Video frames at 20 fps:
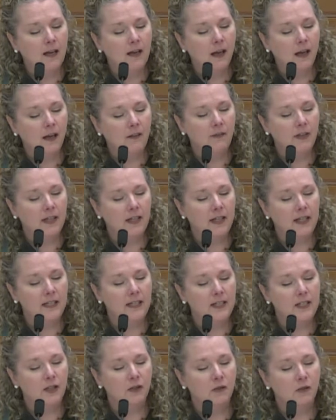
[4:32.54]
oven
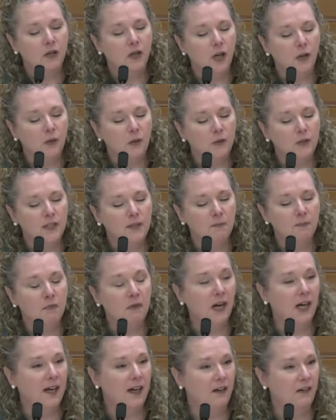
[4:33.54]
until golden
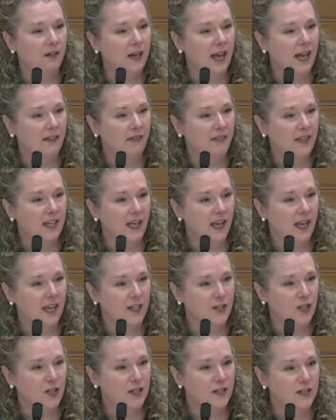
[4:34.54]
brown at the
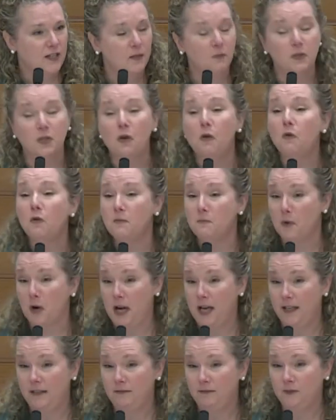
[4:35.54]
edges. It was
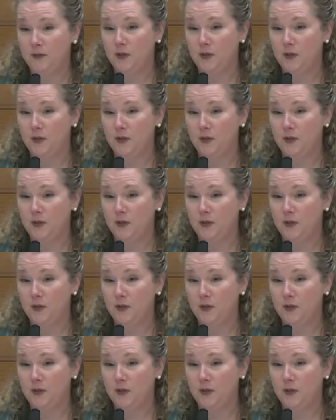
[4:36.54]
cornbread.